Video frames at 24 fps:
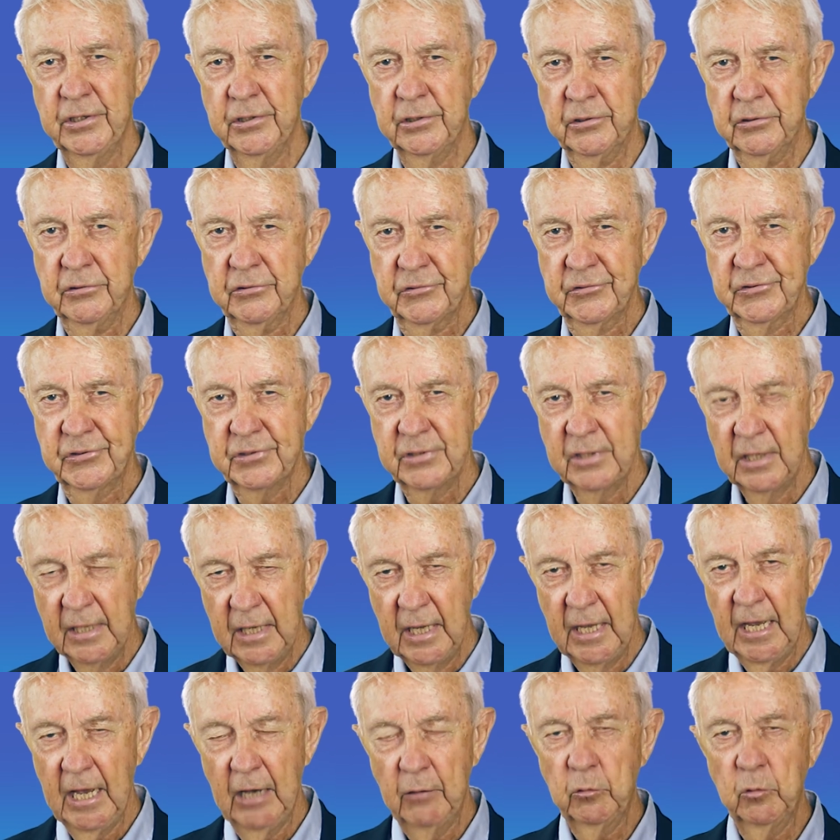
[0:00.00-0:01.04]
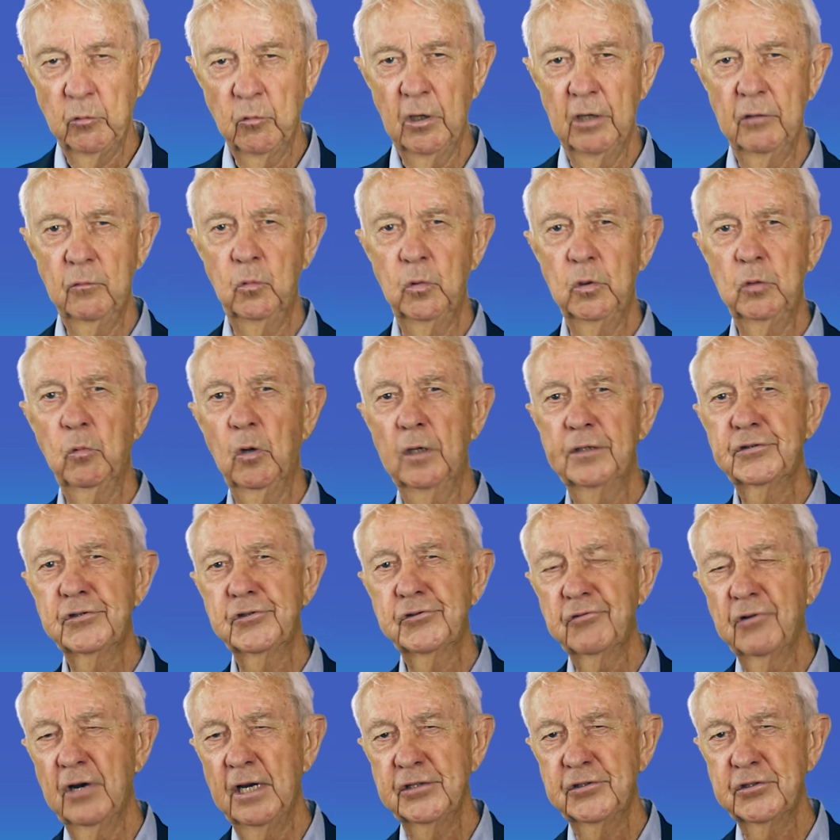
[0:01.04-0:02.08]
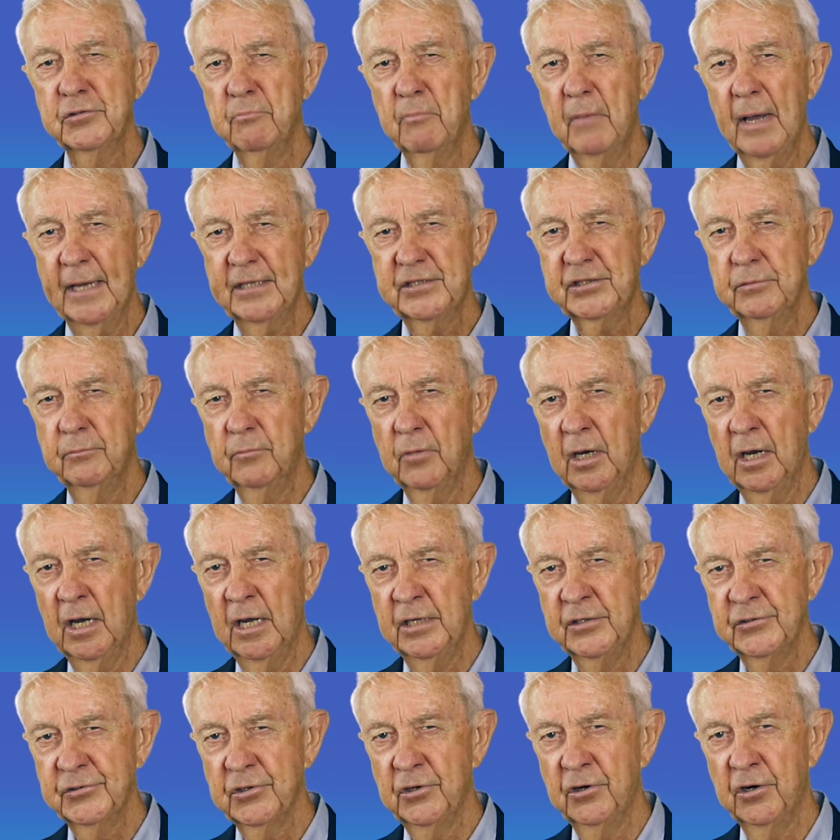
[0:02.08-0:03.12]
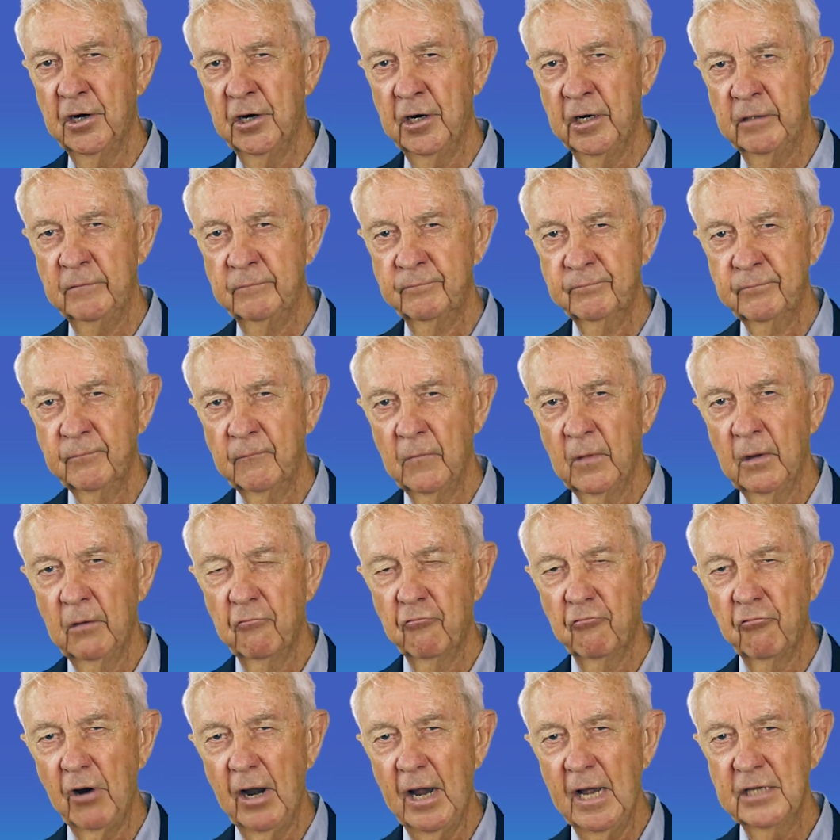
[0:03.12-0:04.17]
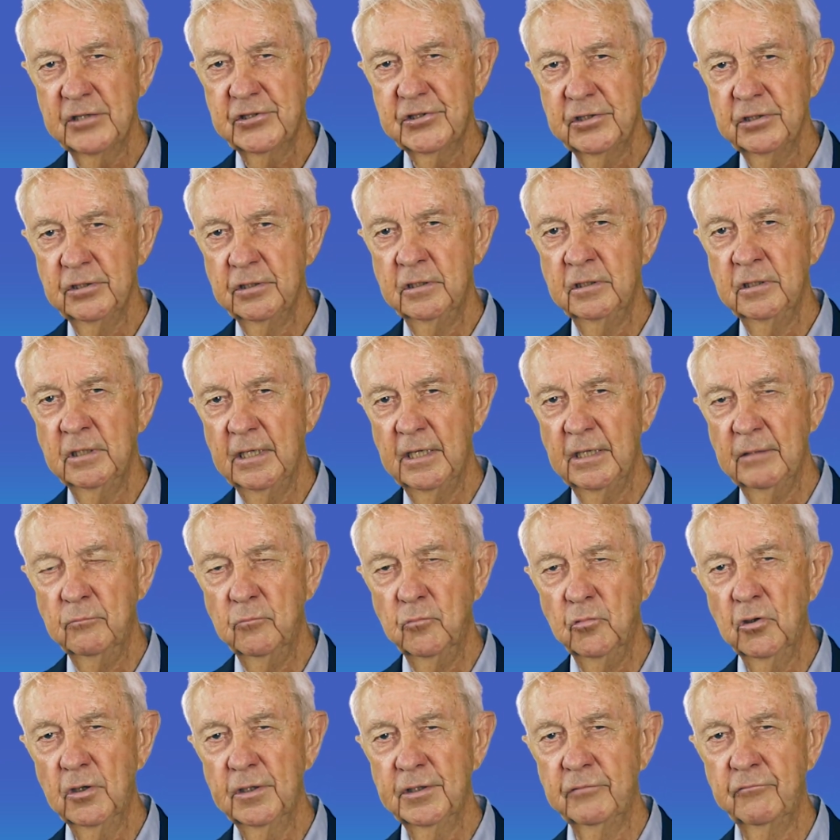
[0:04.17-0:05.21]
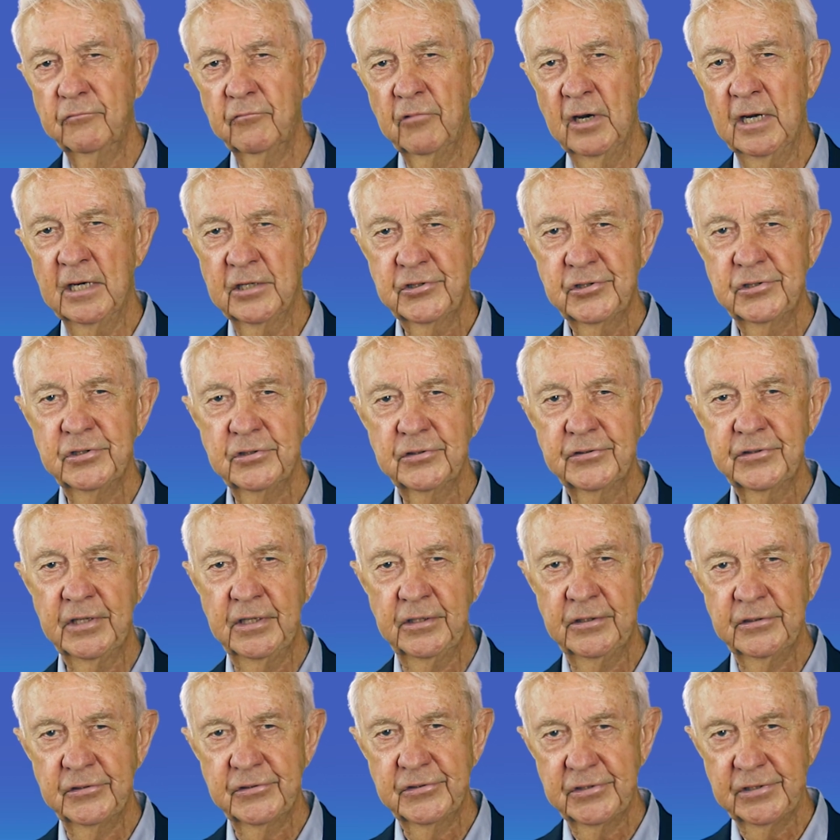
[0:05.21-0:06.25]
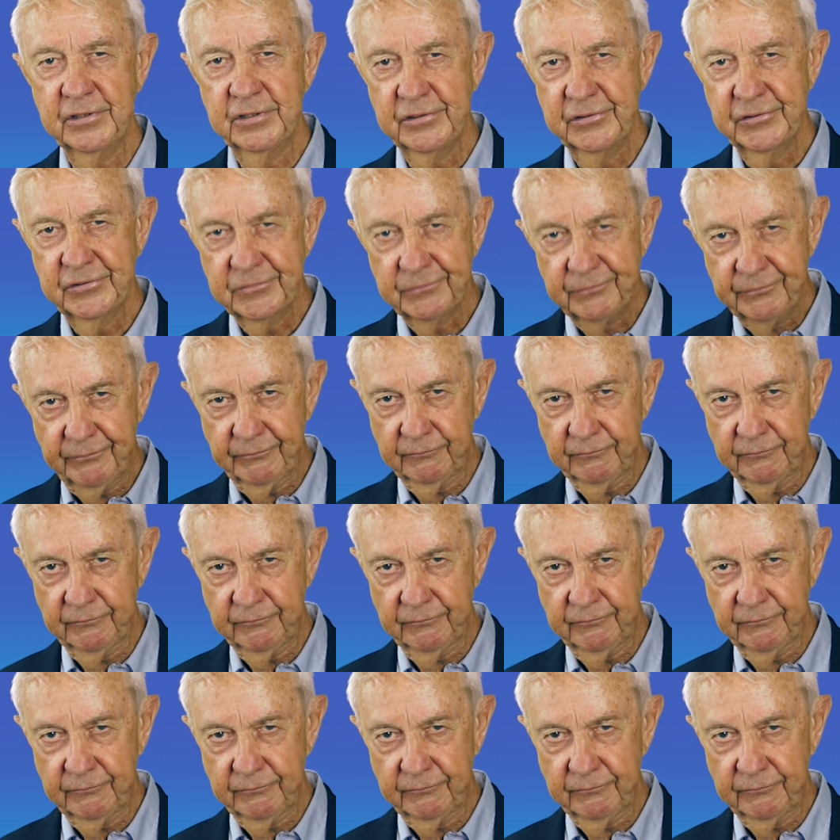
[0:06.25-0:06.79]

those, and we want to try to maximize our rational and more than rational tendencies.